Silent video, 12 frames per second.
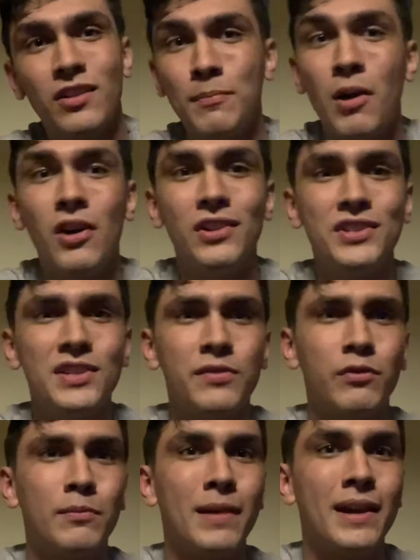Apologies
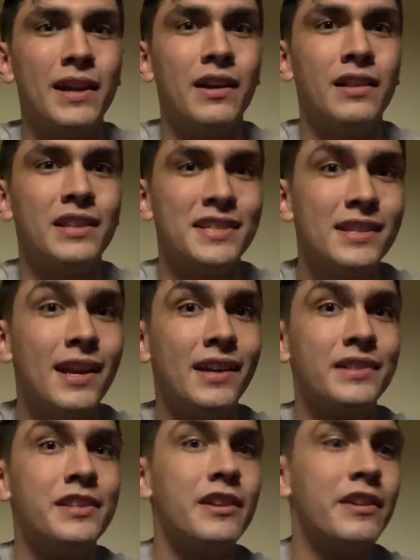for my
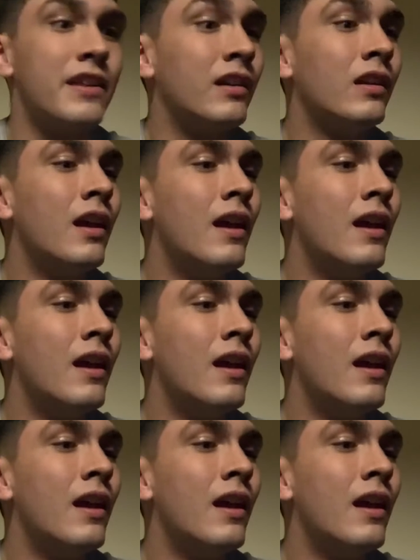dyslexia there.